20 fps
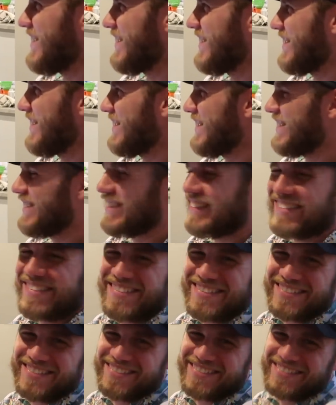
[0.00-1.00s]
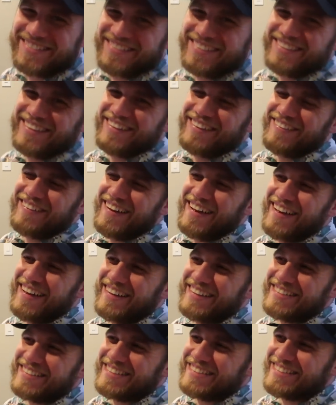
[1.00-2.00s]
Yes. All
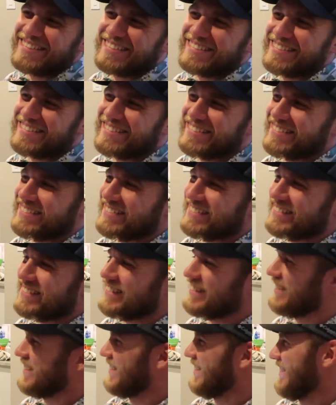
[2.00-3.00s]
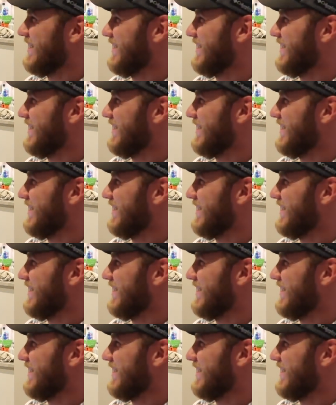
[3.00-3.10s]
right. Let's do it. Let's go